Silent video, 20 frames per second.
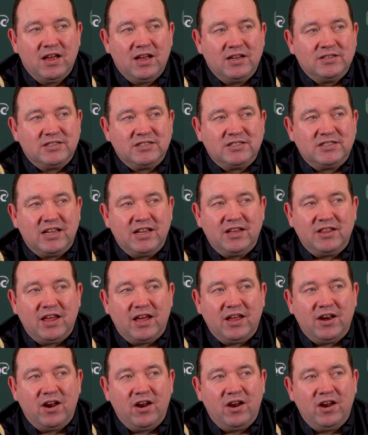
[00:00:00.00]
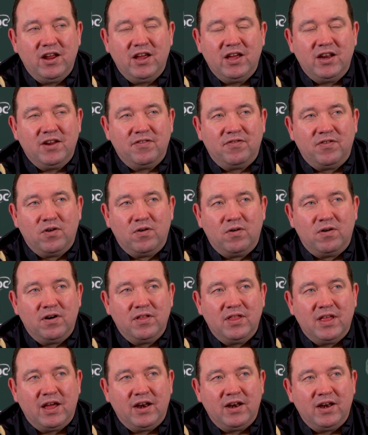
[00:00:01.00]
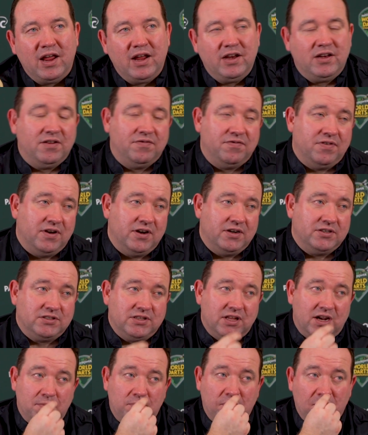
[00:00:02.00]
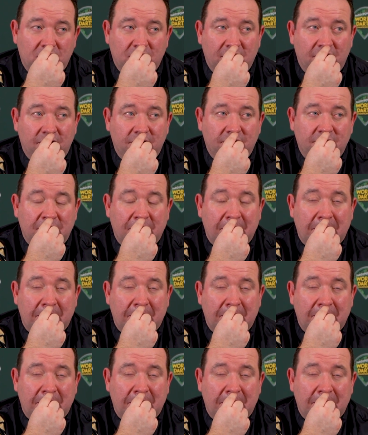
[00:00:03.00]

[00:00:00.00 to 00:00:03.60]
as I say, that eighty-four and that ninety finish that I pulled out,